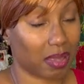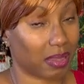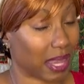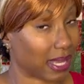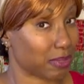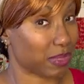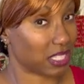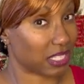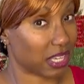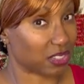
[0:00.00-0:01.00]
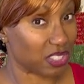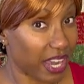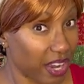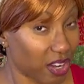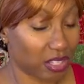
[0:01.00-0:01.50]
Like I mentioned
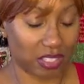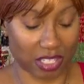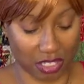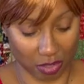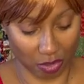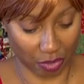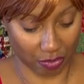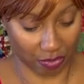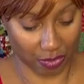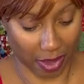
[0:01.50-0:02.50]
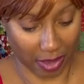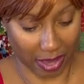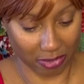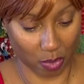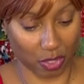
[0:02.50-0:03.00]
downstairs, these half
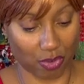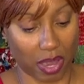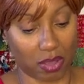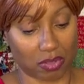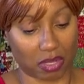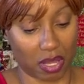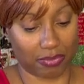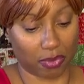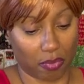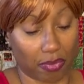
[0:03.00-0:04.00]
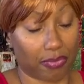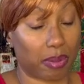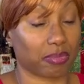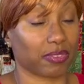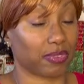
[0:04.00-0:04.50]
square triangles are left over from
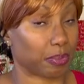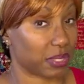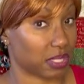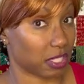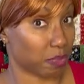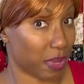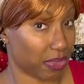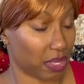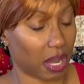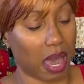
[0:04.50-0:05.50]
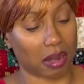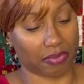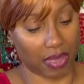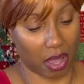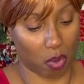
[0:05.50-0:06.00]
Flip and Stitch Method out of
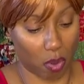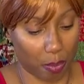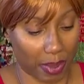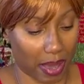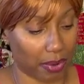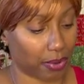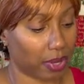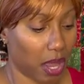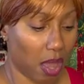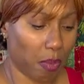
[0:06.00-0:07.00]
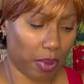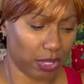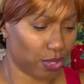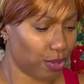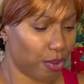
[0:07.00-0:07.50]
that quilt pattern. But
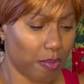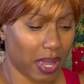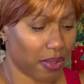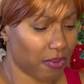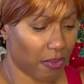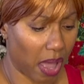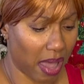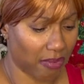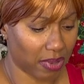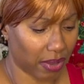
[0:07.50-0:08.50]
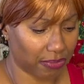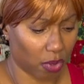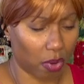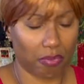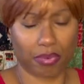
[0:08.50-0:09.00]
you might have
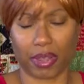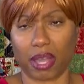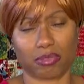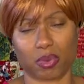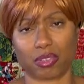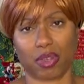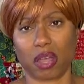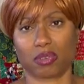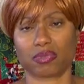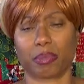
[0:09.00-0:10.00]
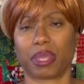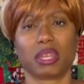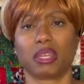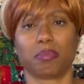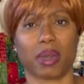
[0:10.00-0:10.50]
leftover half square triangles from
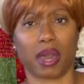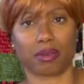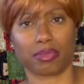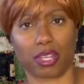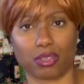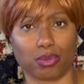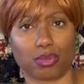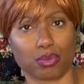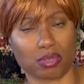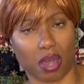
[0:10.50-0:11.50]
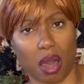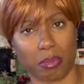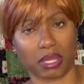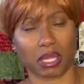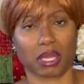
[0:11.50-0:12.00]
any pattern that you use
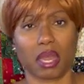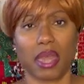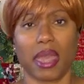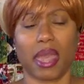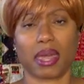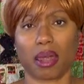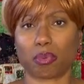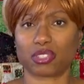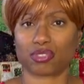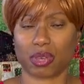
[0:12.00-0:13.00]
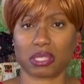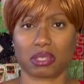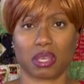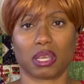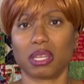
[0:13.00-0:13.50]
commonly. And I would stress
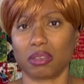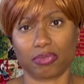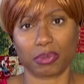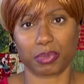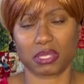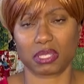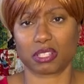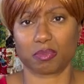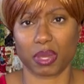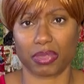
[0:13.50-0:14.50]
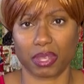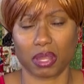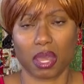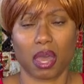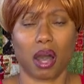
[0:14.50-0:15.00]
that any Flip and Stitch Method
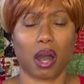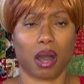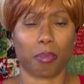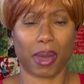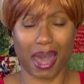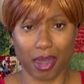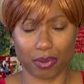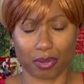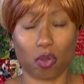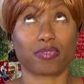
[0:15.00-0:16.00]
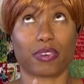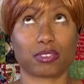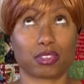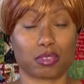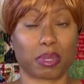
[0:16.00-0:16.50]
pattern, or
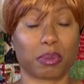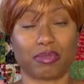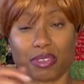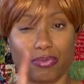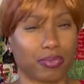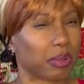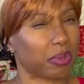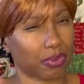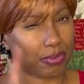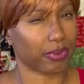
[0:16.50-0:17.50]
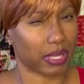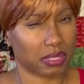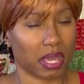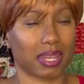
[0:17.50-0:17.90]
excuse me, let me rephrase that.